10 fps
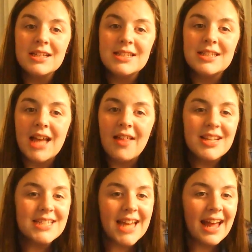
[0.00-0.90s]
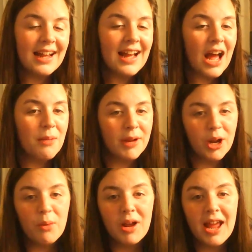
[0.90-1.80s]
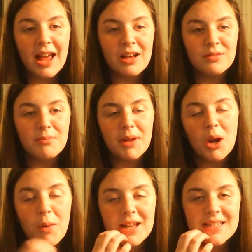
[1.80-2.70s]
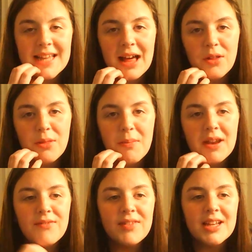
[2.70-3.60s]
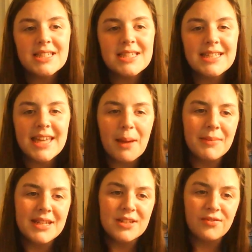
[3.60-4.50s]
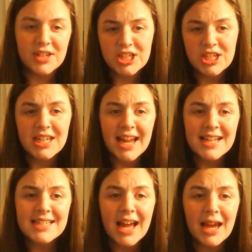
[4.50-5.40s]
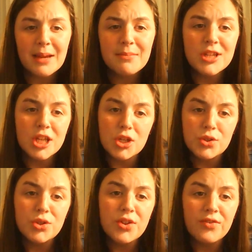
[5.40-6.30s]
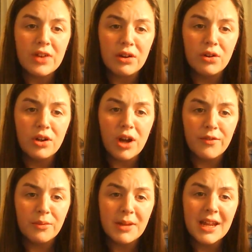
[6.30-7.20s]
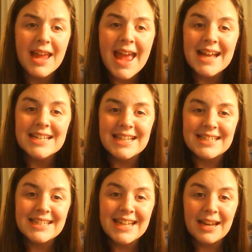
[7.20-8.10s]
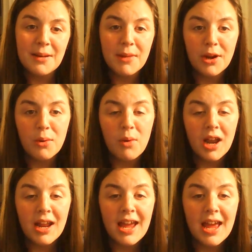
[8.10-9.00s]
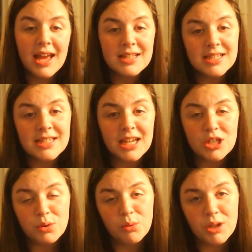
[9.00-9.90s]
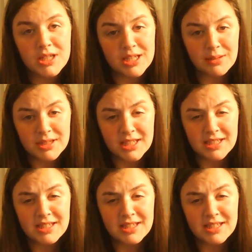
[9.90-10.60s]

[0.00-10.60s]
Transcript: Solid data on marijuana's health benefits can be deficient at times due to the federal government designating marijuana as a Schedule I substance.